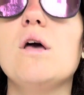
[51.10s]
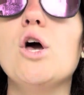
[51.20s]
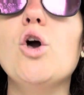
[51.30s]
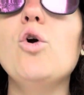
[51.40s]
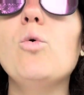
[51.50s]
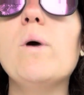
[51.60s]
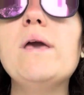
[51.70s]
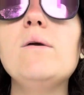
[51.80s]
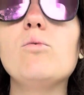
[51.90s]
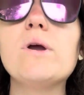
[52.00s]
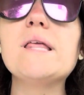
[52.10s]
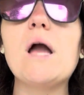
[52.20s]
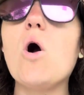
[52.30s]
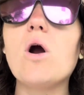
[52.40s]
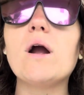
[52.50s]
who we really
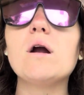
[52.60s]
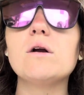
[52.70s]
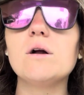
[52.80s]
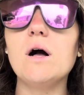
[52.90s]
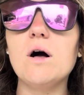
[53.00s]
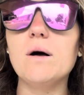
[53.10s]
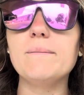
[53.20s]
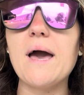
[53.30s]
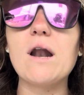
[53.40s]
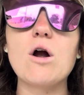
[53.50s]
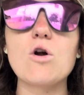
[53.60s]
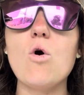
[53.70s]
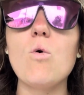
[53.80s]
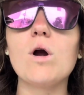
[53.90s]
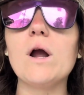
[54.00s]
are at our
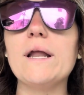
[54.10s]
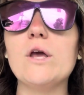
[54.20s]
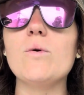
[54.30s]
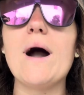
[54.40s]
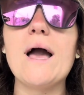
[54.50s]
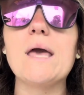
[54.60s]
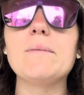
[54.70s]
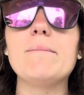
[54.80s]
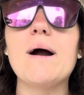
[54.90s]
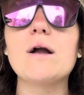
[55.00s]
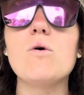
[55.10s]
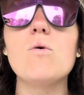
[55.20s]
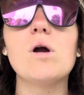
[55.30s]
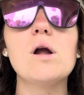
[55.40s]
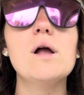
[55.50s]
core, and who I am at my
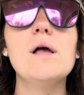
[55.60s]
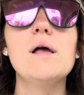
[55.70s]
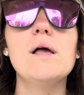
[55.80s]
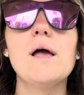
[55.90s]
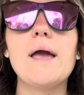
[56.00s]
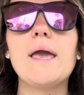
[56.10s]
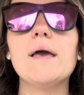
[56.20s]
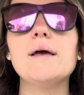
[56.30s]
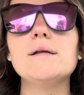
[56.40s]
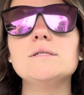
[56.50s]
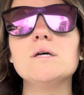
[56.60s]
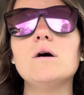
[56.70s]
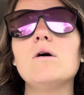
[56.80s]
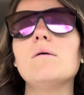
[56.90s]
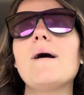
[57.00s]
core, and
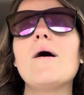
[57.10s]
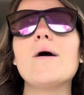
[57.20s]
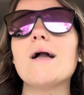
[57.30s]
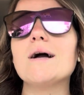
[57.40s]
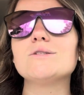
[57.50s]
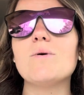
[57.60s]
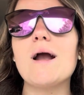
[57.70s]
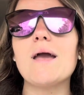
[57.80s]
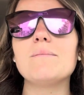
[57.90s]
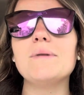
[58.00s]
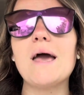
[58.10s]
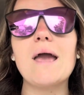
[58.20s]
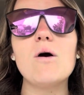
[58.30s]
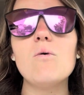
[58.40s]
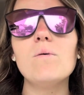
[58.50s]
how I got to where I am
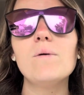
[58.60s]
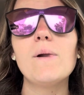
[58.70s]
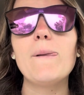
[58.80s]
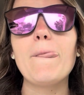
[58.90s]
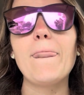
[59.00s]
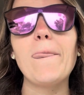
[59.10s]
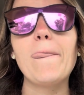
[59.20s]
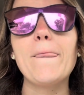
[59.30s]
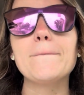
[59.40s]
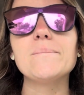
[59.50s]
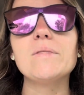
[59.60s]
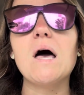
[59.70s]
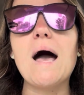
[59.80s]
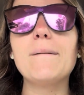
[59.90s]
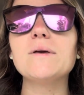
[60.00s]
now.
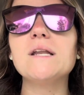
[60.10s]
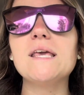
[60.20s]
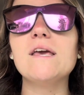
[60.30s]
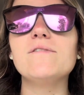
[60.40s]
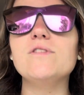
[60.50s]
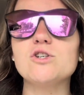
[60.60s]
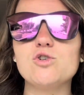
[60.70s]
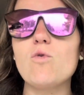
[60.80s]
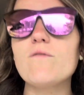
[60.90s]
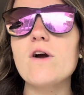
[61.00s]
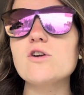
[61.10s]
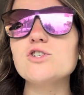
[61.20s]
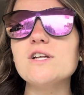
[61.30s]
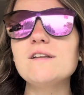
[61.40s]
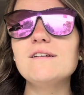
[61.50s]
I'm going to give the short
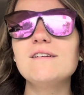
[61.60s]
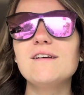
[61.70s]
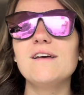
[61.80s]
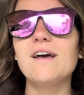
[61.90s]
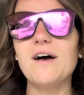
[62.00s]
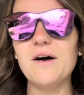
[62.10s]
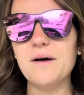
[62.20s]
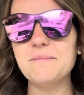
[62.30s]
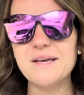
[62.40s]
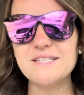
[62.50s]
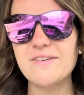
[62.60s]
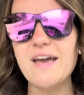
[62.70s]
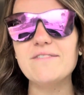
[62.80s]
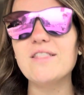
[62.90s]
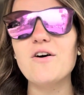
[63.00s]
version, because if I
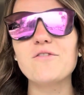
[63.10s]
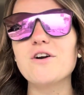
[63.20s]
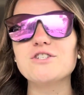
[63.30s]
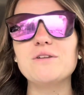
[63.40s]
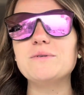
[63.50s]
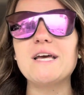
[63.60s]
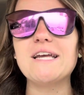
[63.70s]
gave the long version, it would take